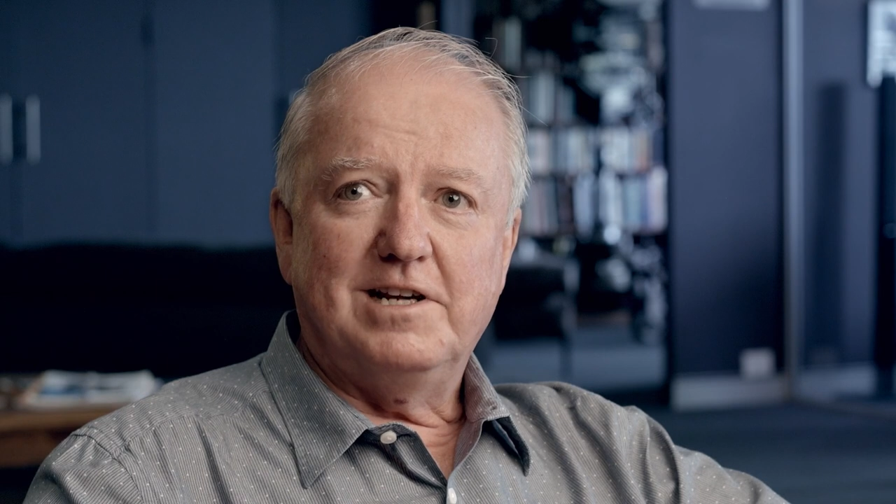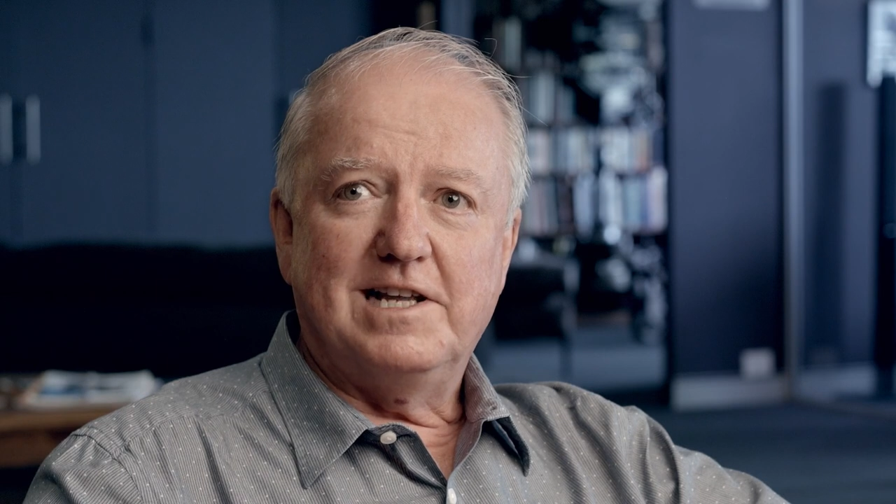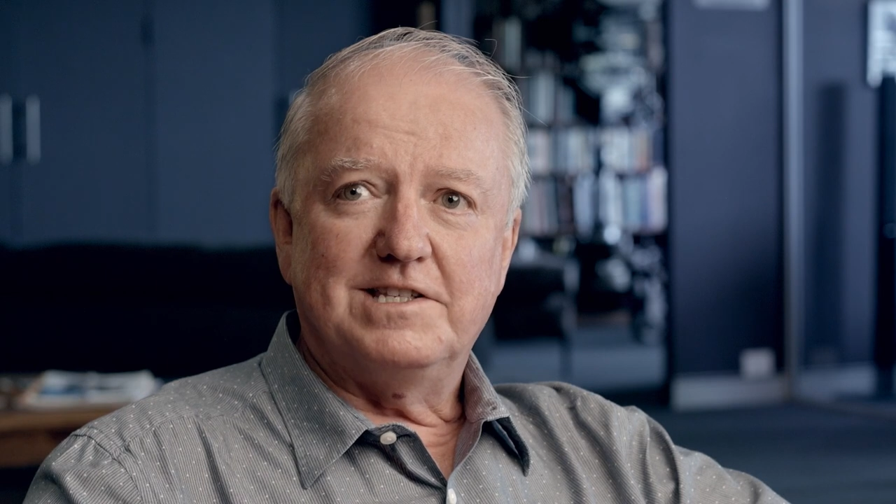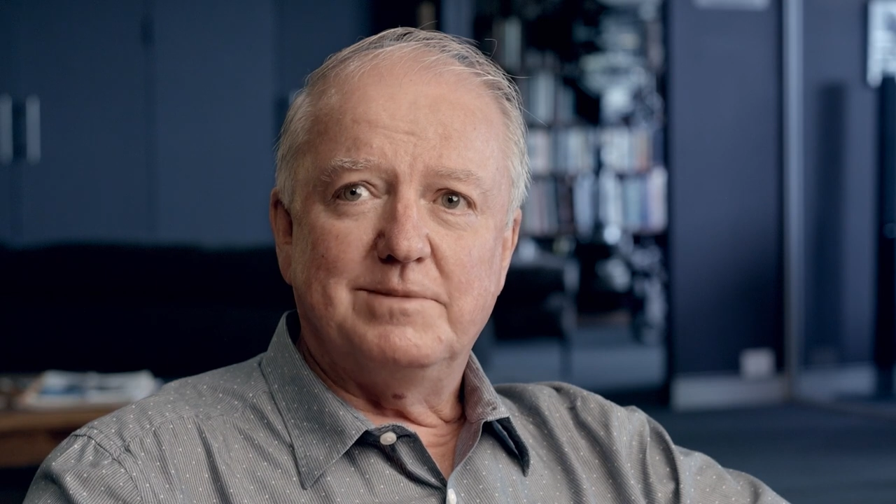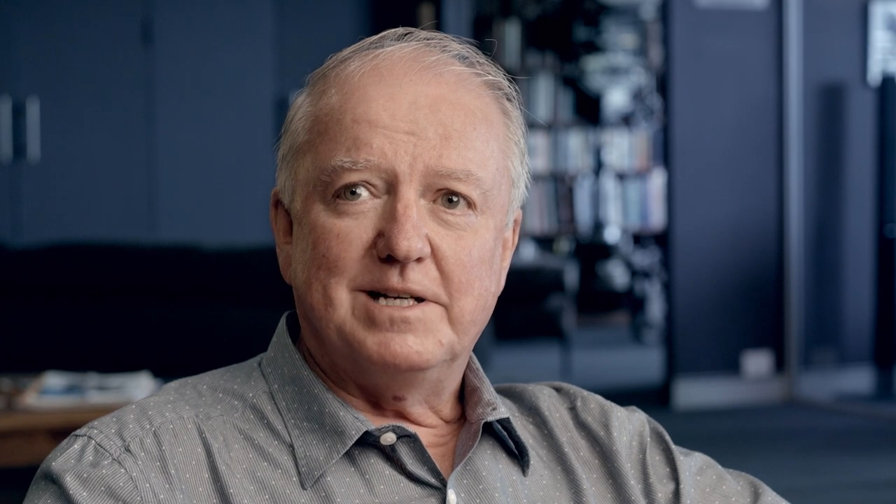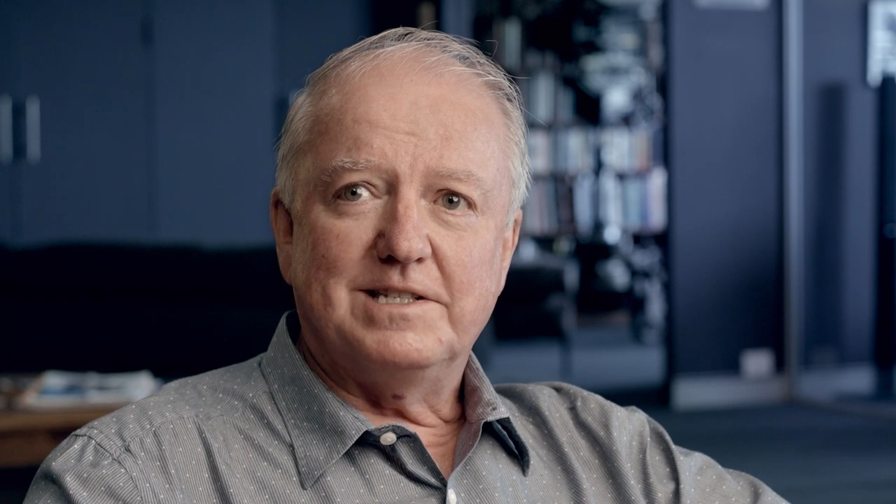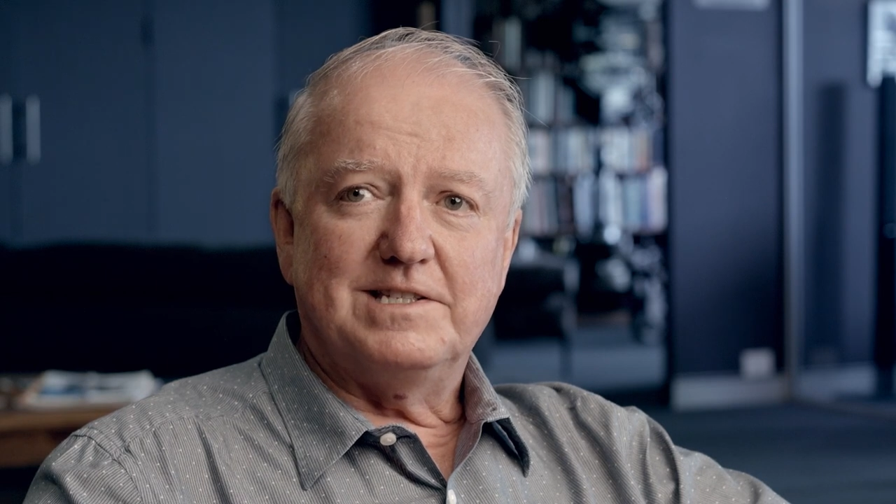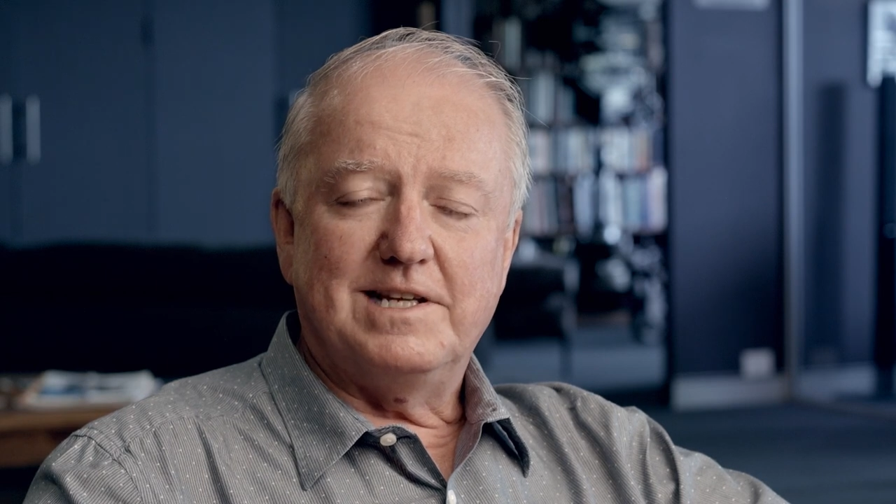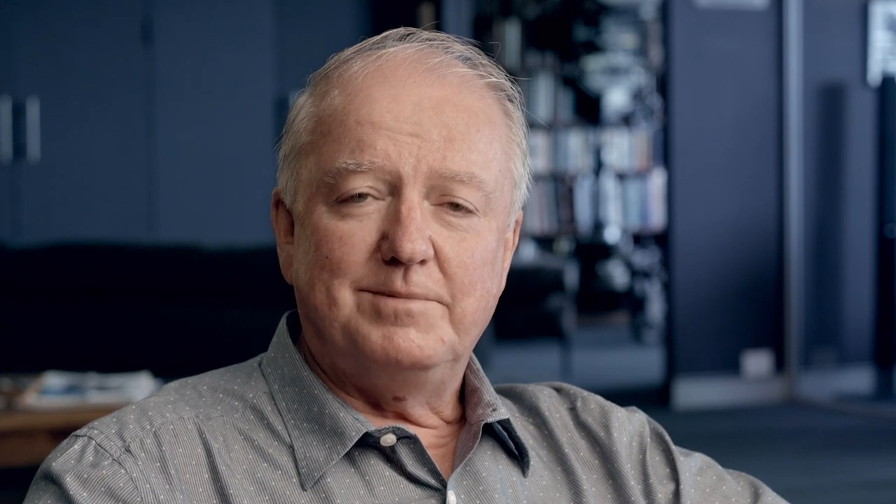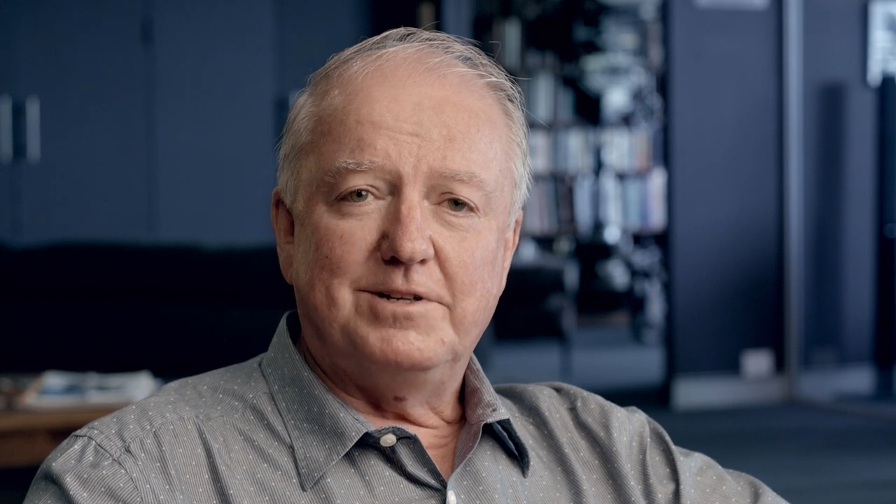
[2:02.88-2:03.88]
freelance about the
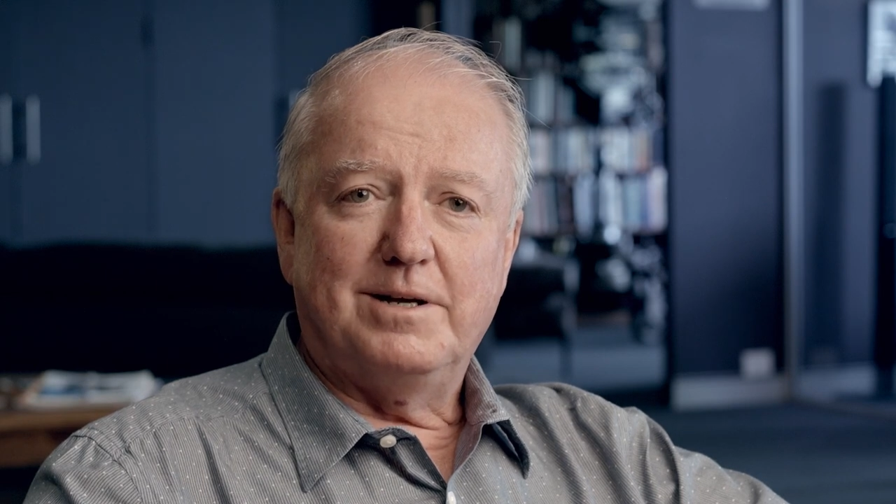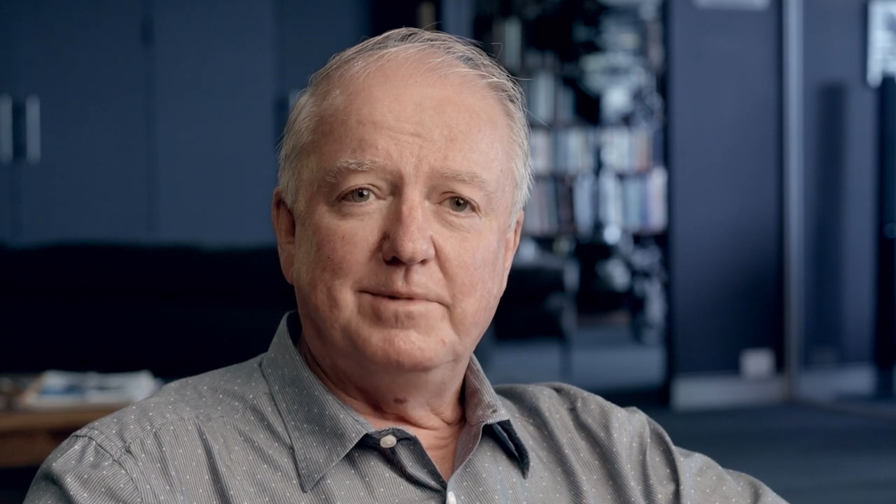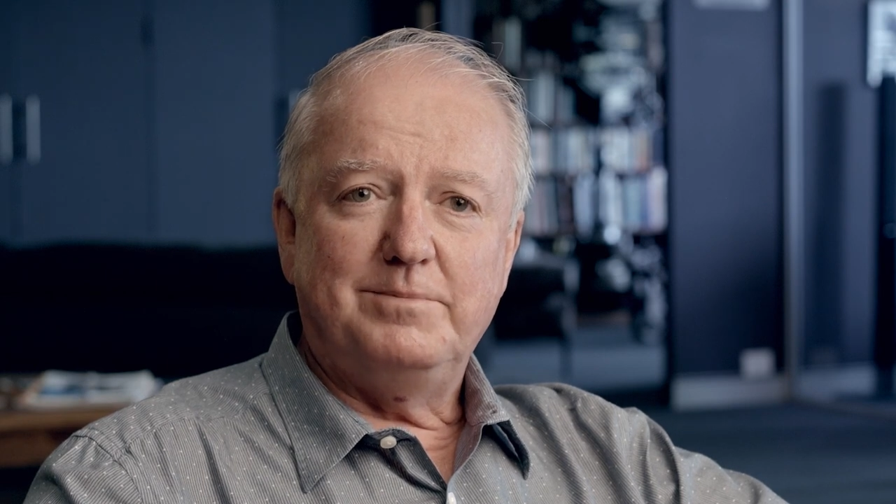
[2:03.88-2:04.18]
same time.